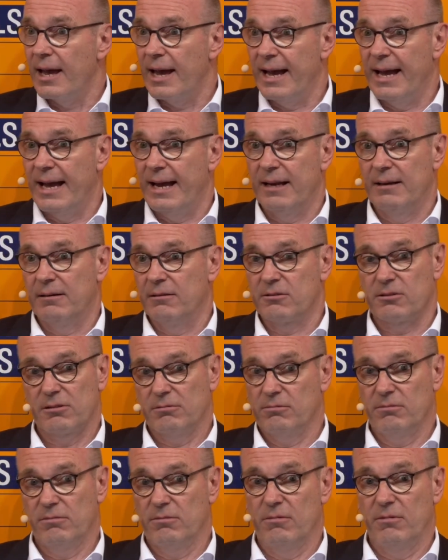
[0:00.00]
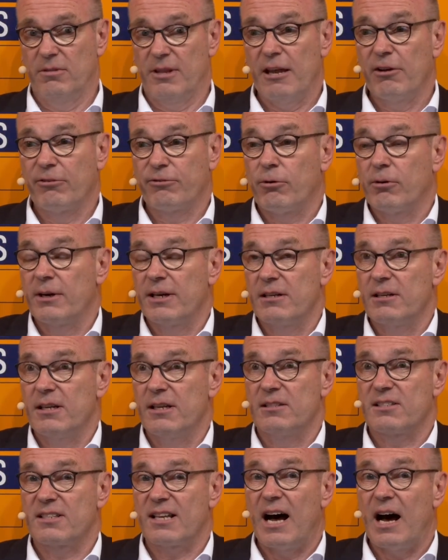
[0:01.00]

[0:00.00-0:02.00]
And therefore, it's